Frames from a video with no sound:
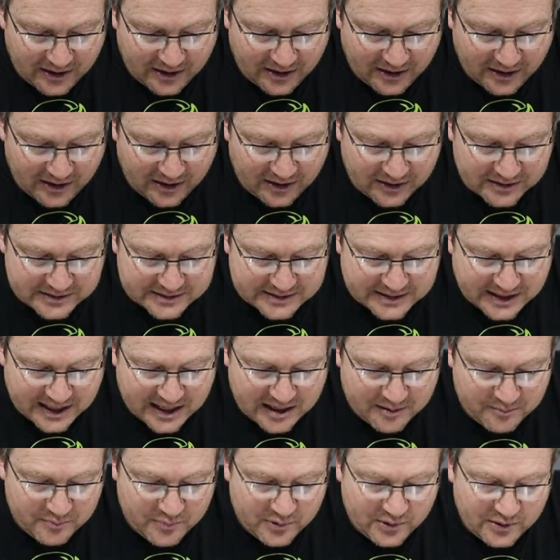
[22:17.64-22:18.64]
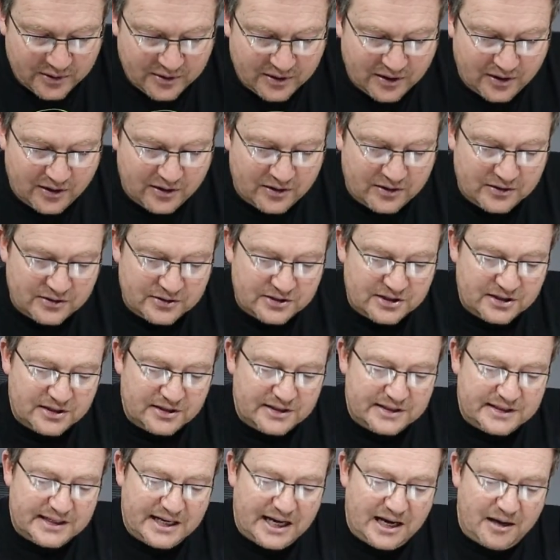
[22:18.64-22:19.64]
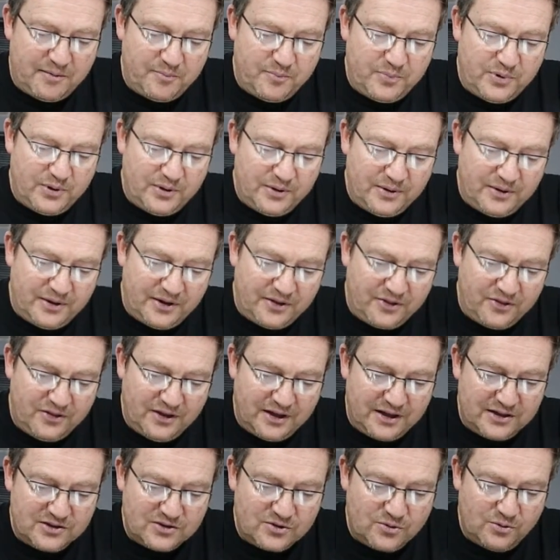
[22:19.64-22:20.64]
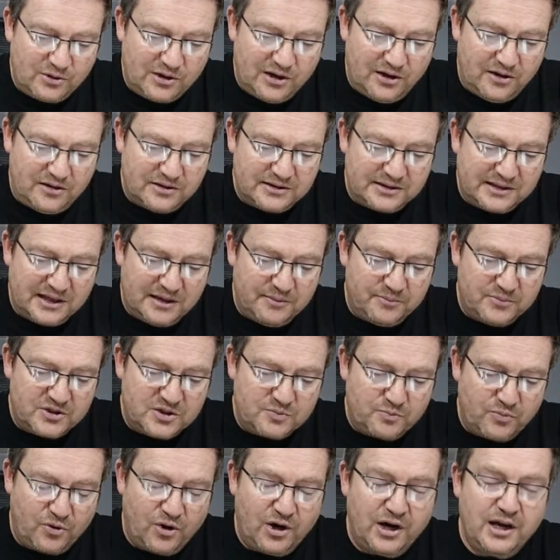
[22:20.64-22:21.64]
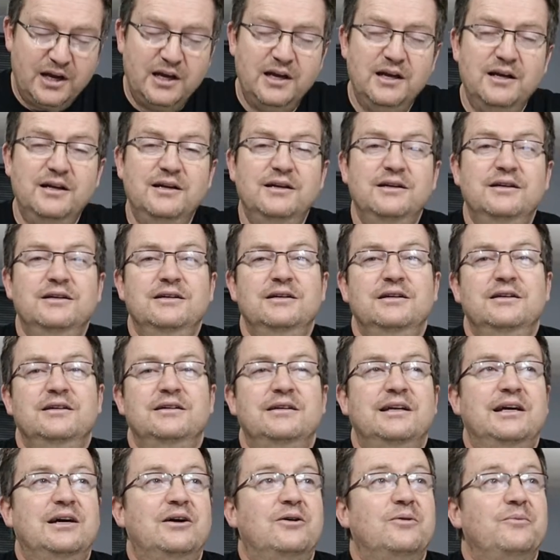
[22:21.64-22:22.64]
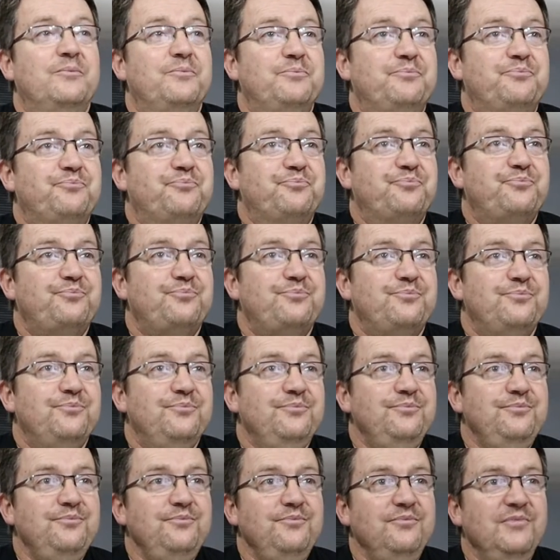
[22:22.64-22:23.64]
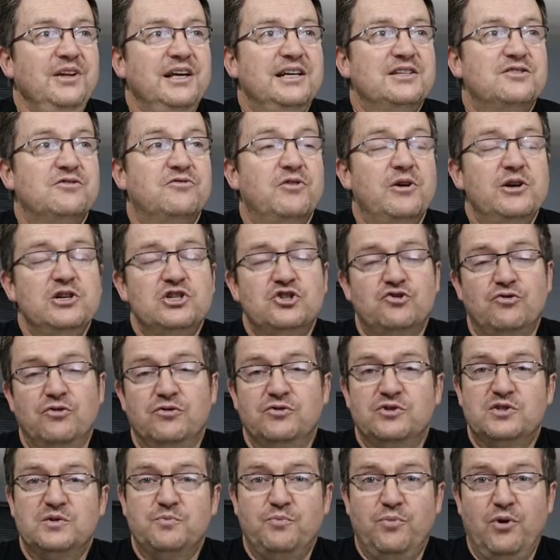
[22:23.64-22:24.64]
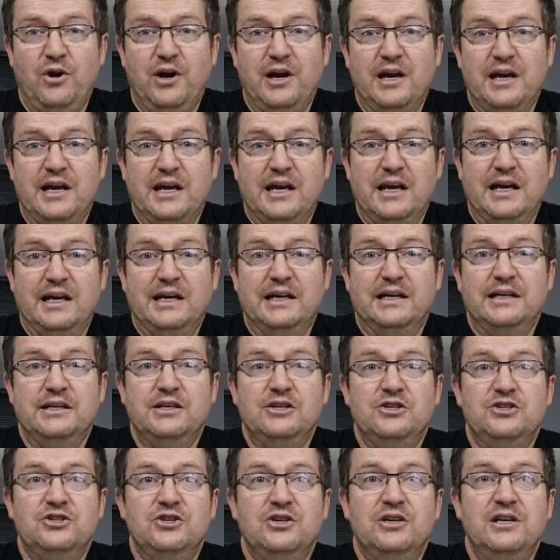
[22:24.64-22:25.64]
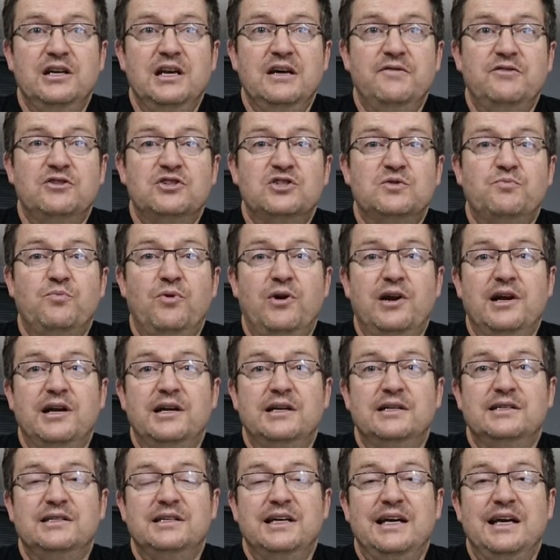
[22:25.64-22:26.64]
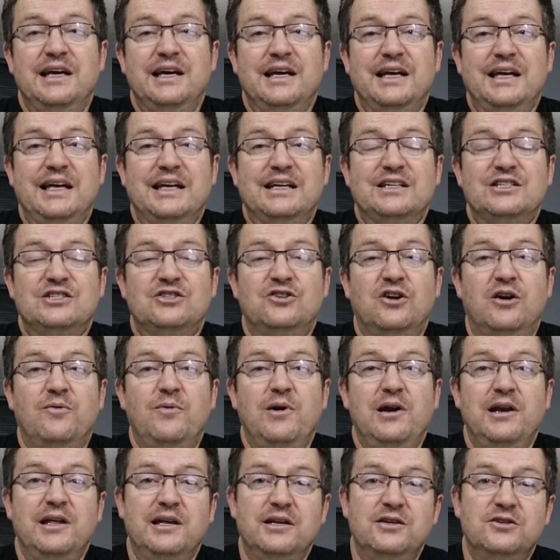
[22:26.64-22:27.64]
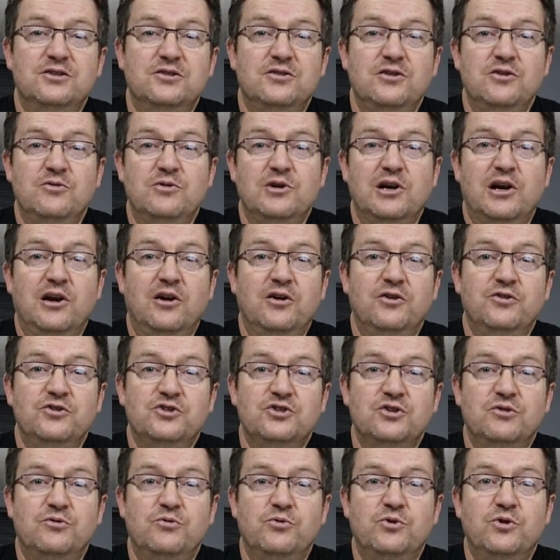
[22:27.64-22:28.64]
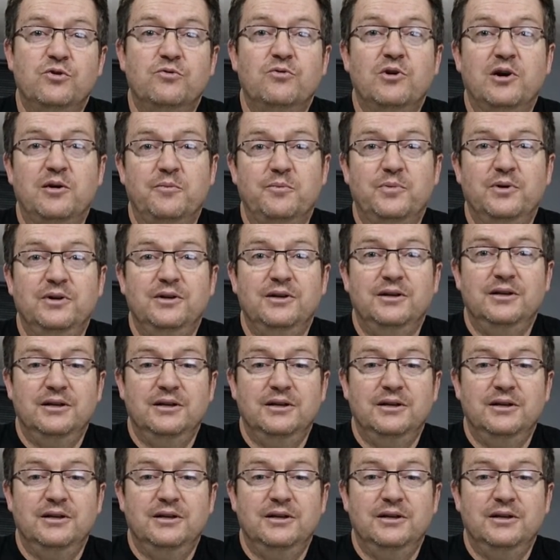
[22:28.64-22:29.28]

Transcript: RDAP. I think it's called RDAP spray. Now, it's a very strong spray, and you should never spray it directly into your enclosure or your rub.